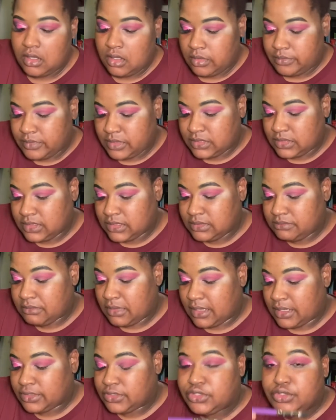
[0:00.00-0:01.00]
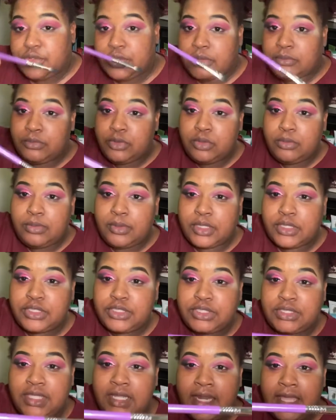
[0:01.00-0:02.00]
This is my Trend Mood
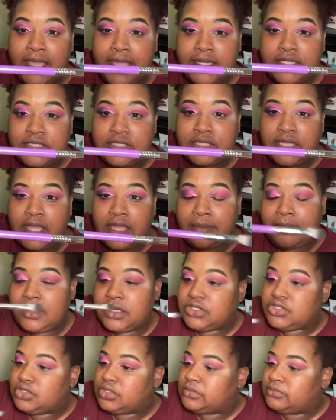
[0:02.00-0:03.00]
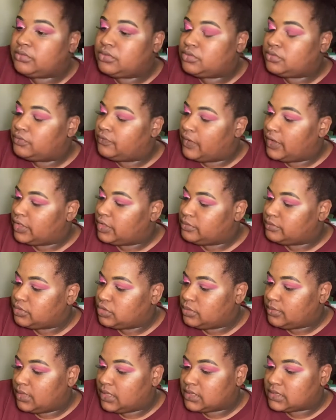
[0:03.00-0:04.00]
brush that I actually got in my Trend Mood Volume 2
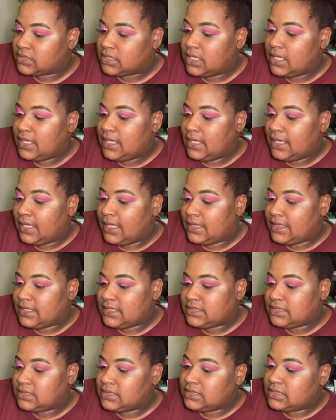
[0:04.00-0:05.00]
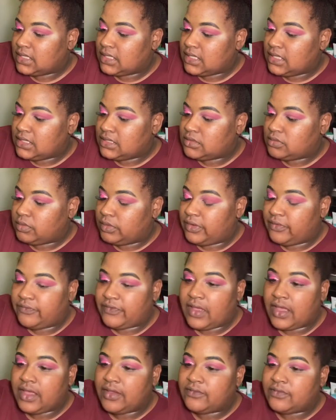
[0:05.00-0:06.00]
box. And this is the
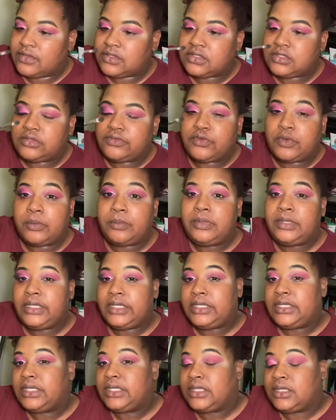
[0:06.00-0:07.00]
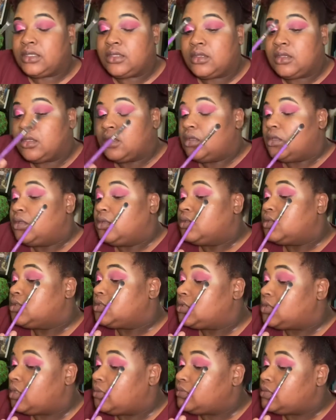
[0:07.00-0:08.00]
E25. It's for blending.
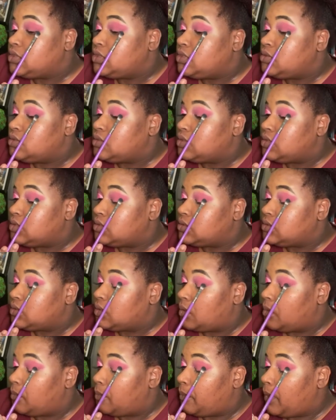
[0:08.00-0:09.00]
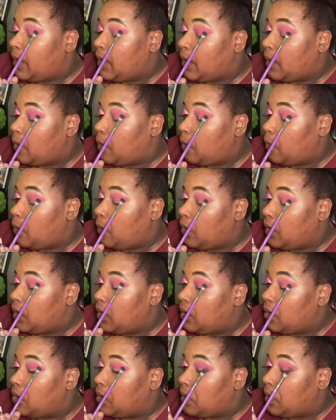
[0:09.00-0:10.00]
So I'm just using it to pack
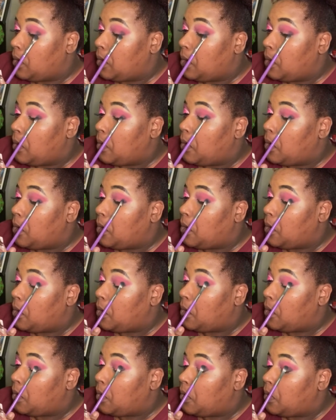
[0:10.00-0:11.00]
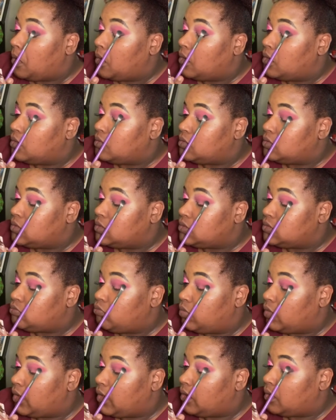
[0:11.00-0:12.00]
on this
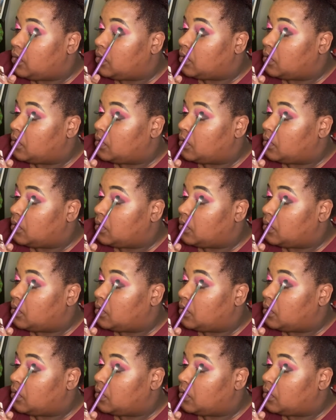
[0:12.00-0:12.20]
black.